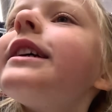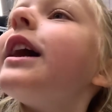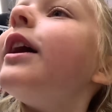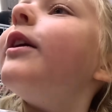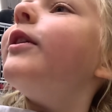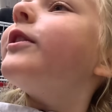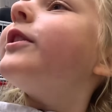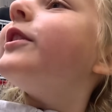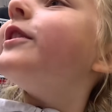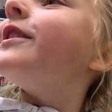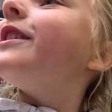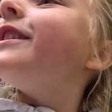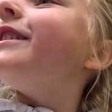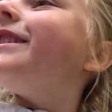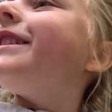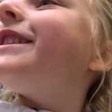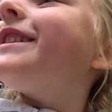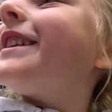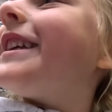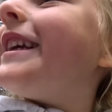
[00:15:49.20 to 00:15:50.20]
go to the
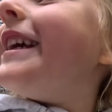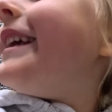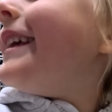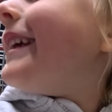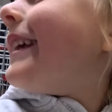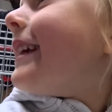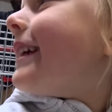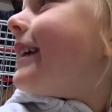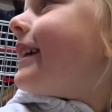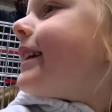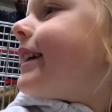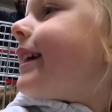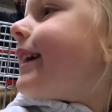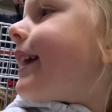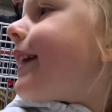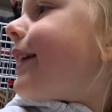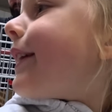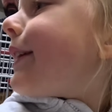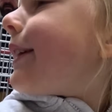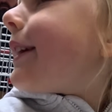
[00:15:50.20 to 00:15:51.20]
ski
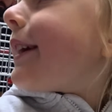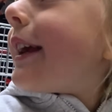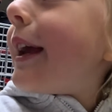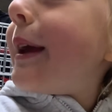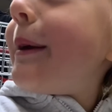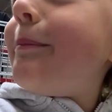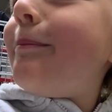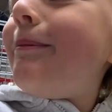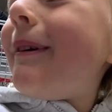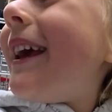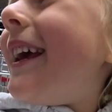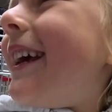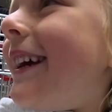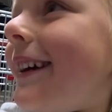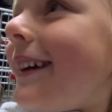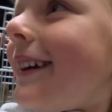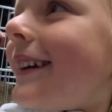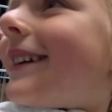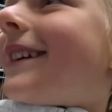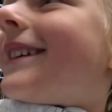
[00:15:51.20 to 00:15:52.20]

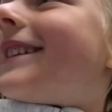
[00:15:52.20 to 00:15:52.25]
pigs?